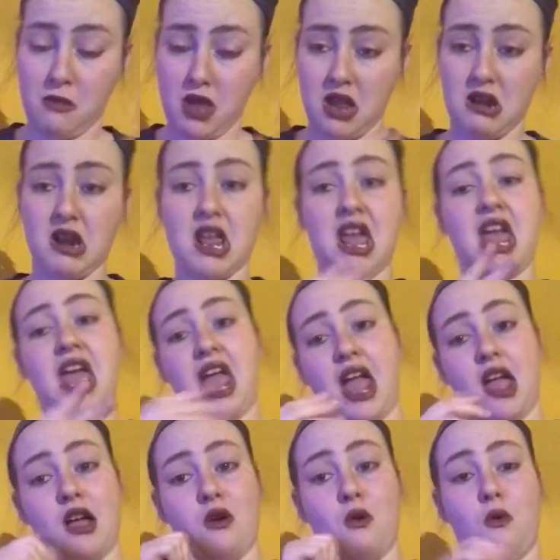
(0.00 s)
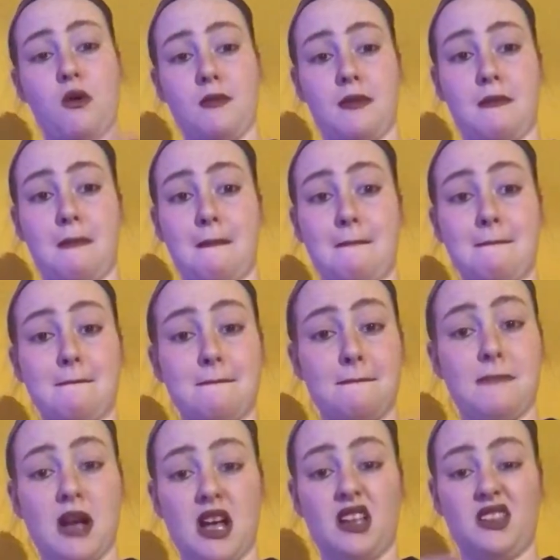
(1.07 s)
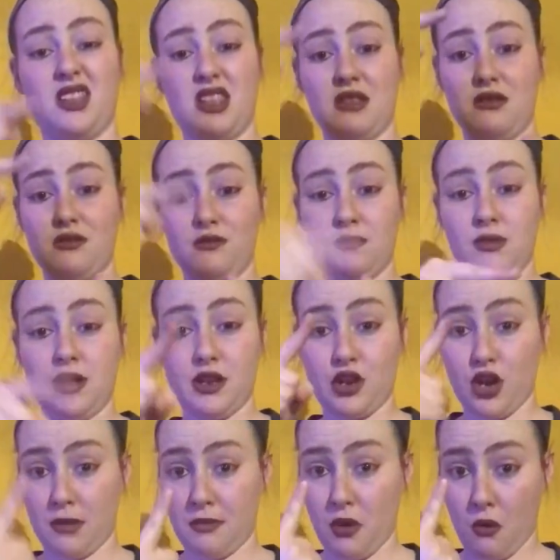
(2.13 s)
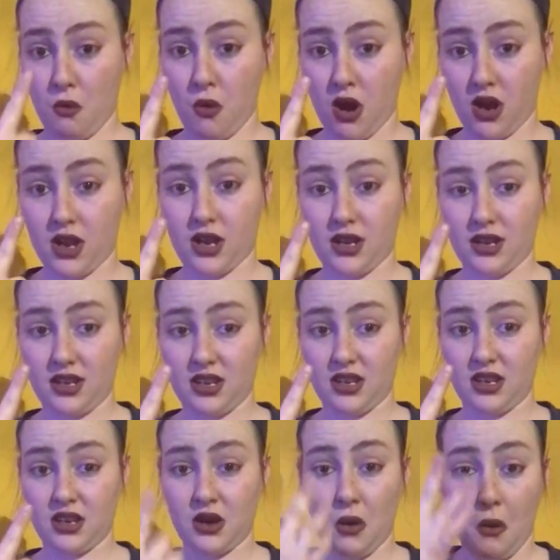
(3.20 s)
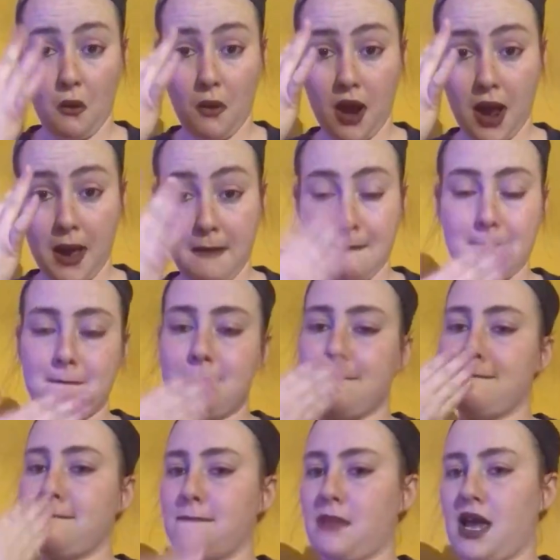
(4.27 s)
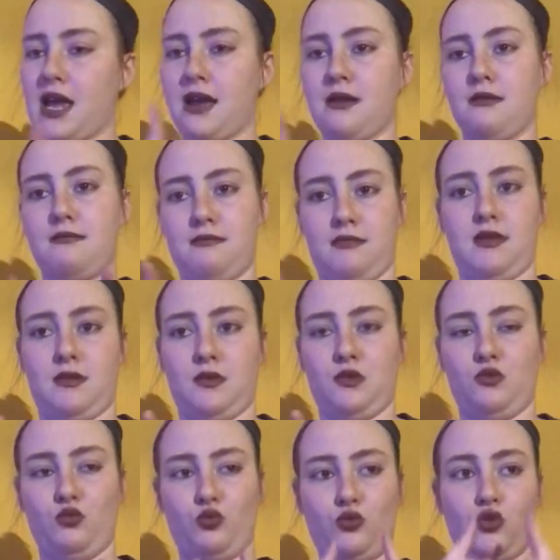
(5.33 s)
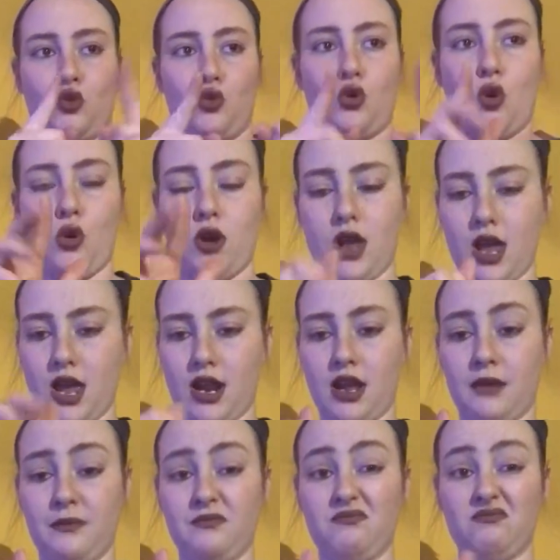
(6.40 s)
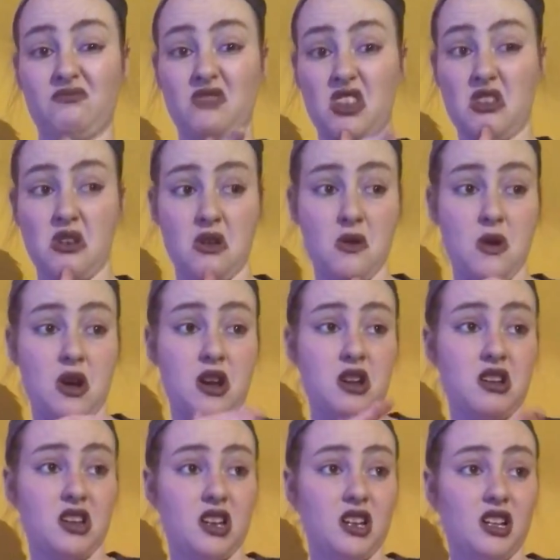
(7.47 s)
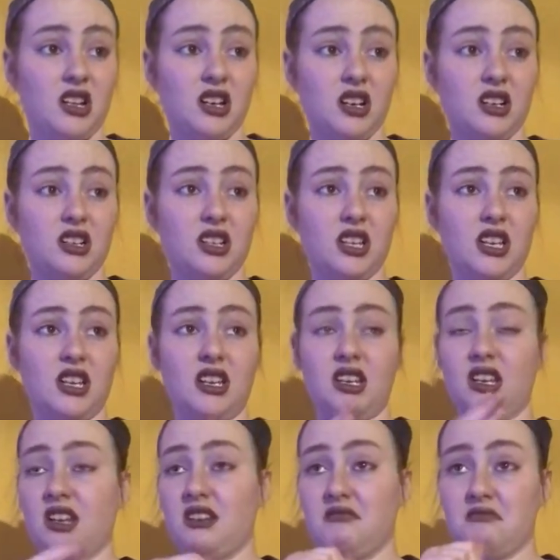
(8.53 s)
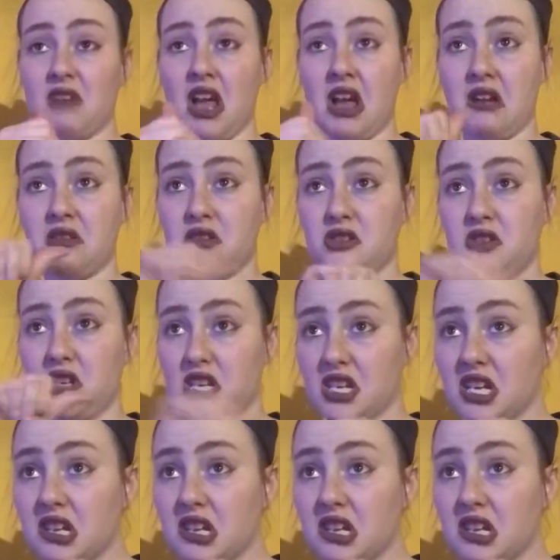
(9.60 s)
one of the main reasons is because there are some very scummy people in the program. And those of you who are clean and sober, you know when we first get clean and